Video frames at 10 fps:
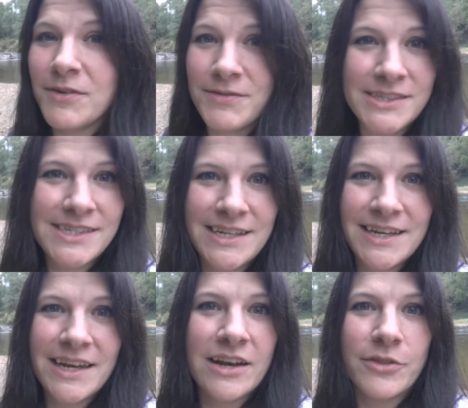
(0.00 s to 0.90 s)
even seen
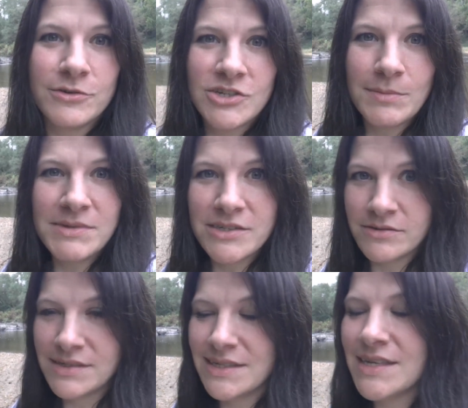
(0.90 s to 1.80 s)
it in other
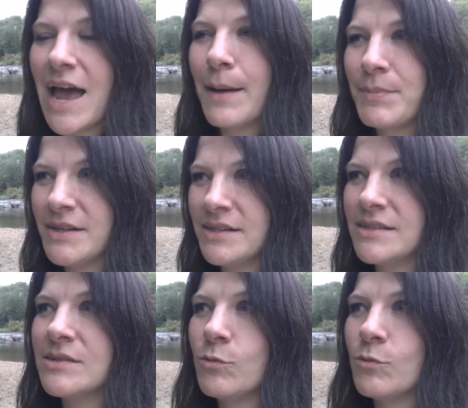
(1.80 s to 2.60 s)
gemstones. This happens